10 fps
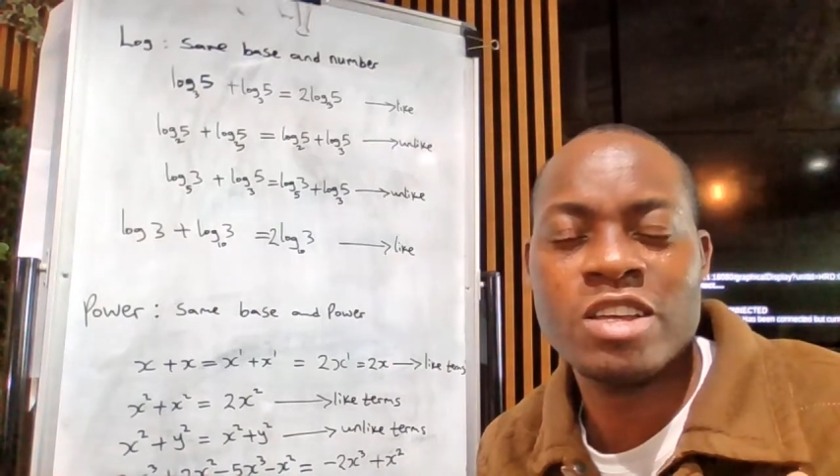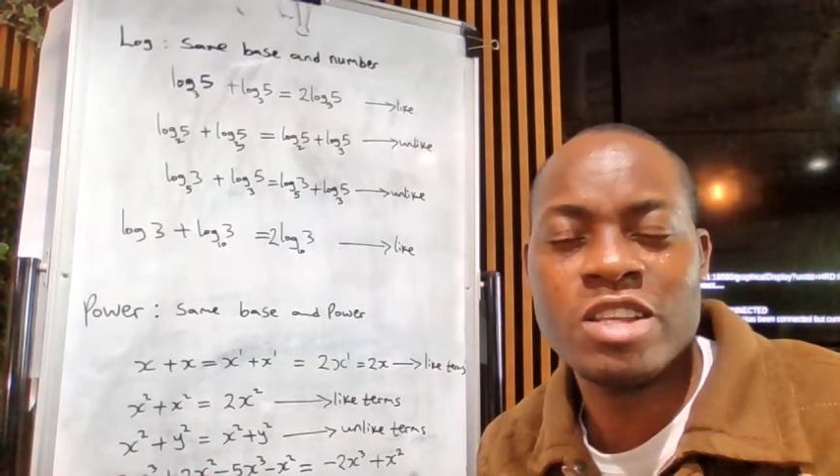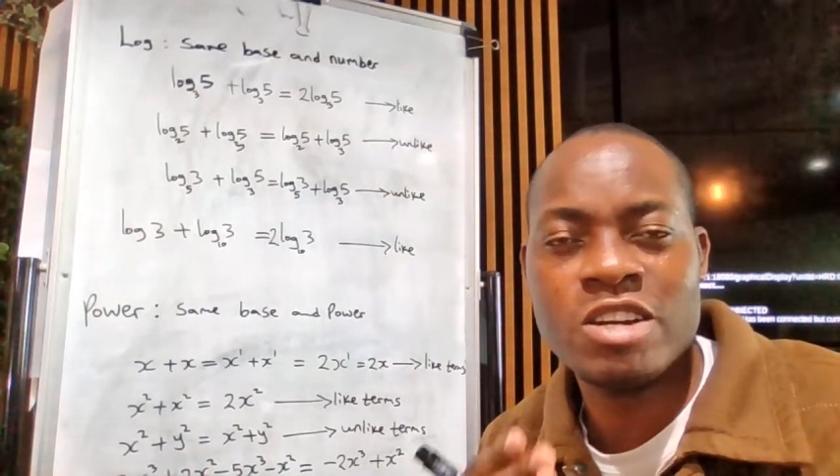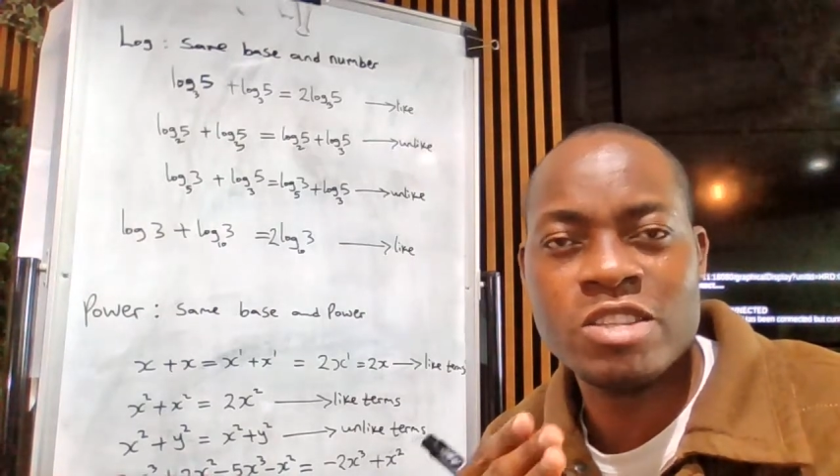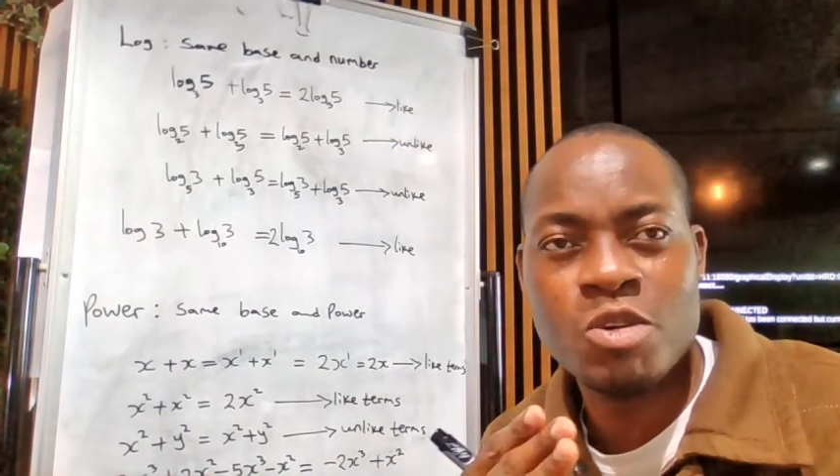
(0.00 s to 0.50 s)

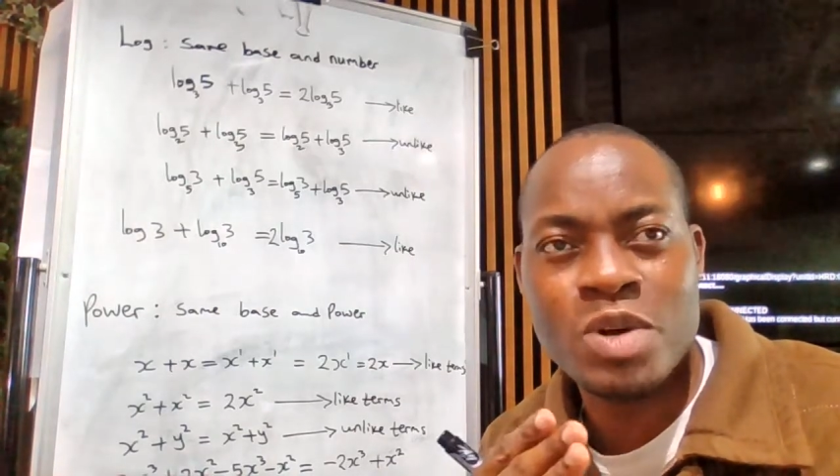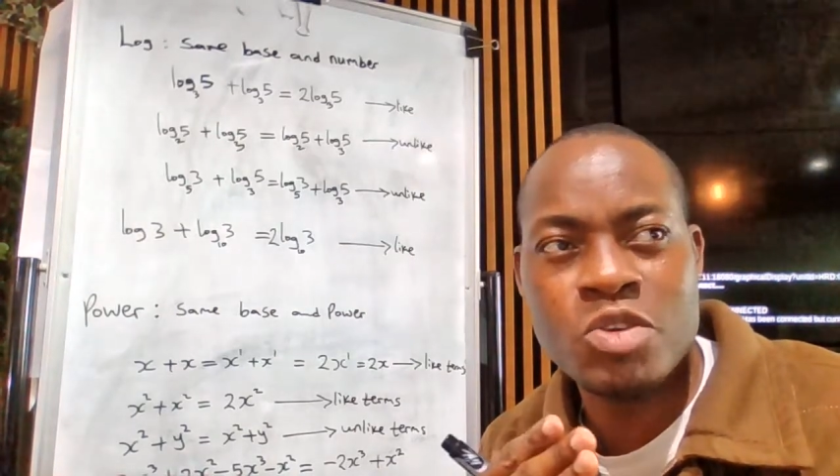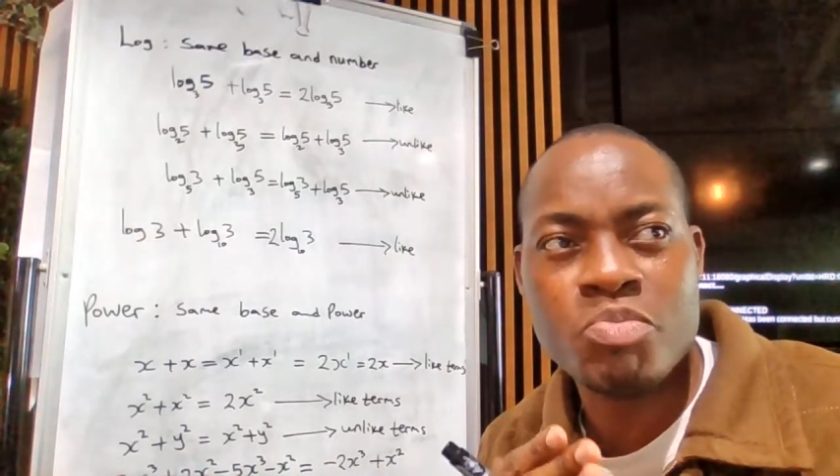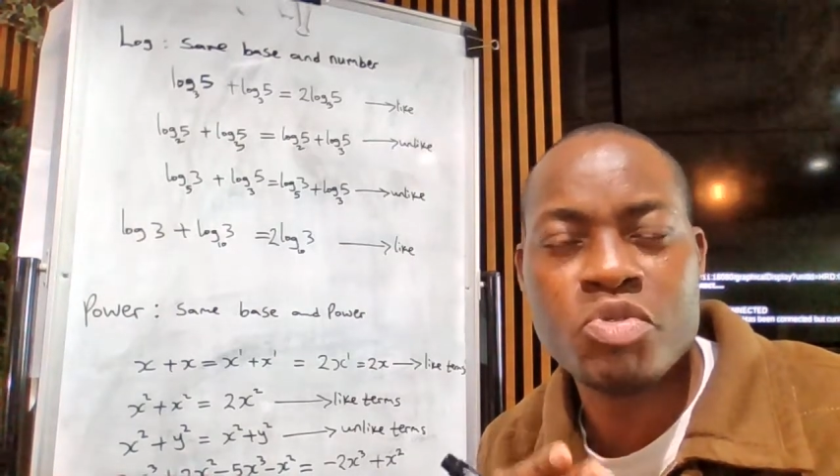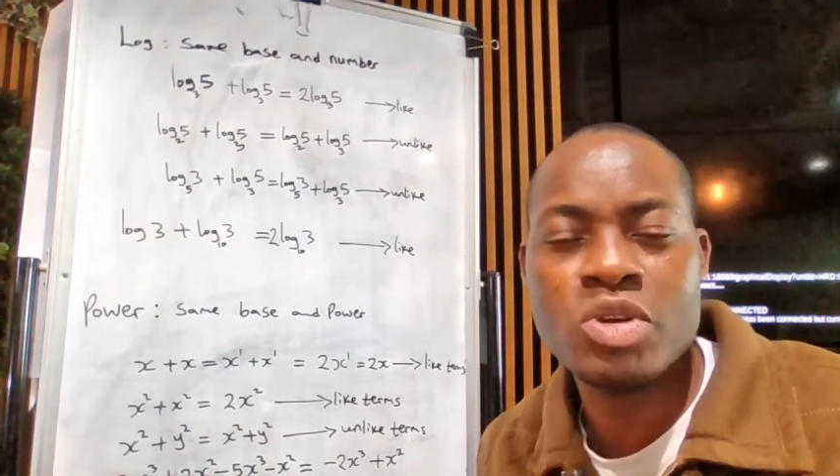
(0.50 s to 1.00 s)
There is a way
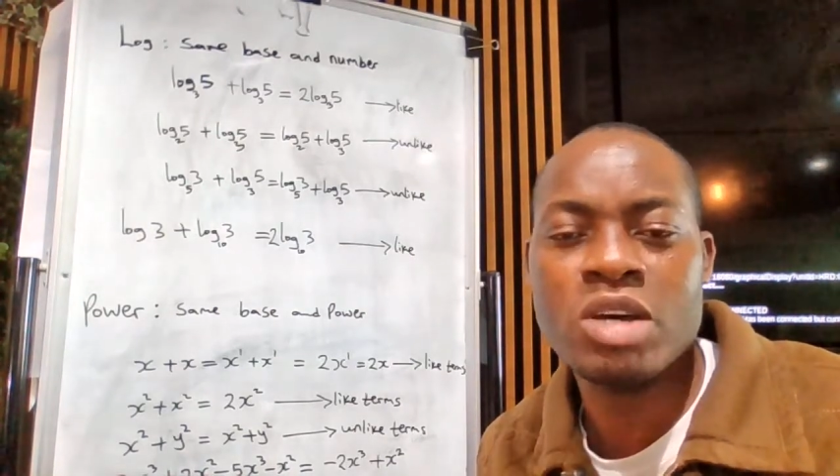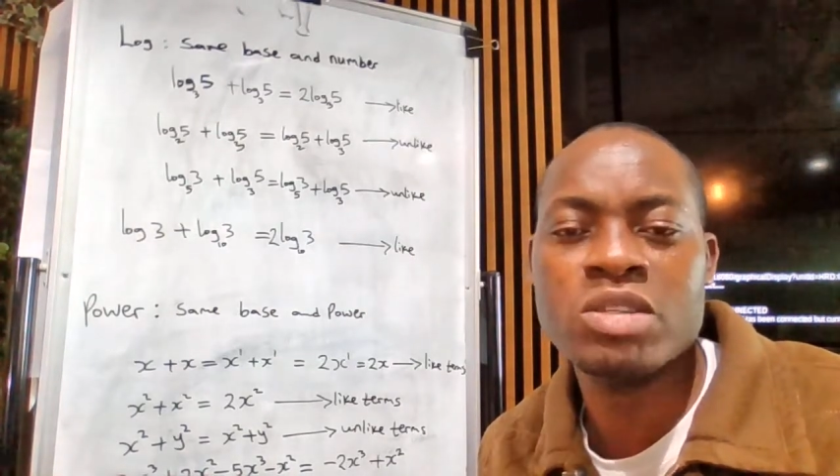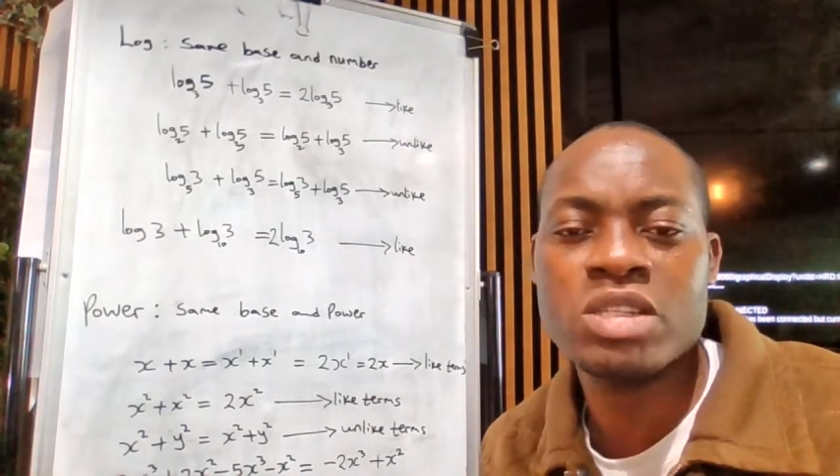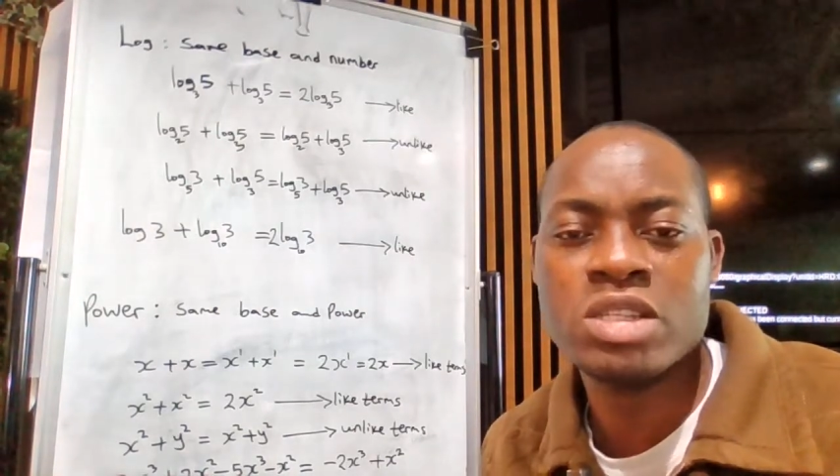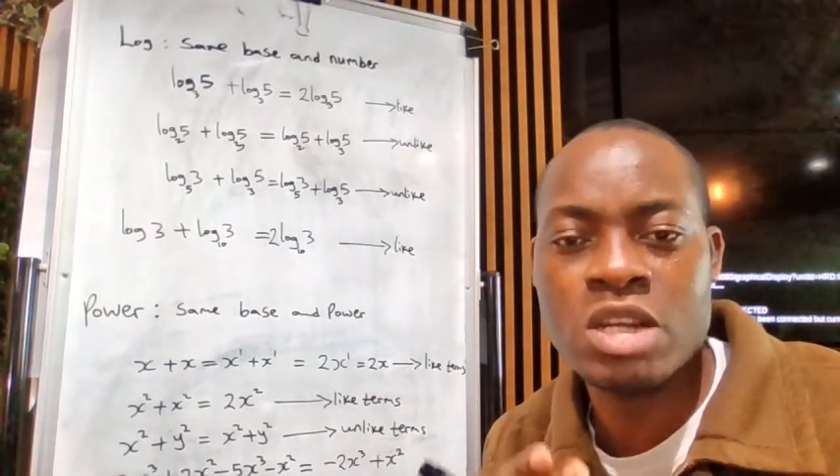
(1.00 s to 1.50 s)
you pronounce it,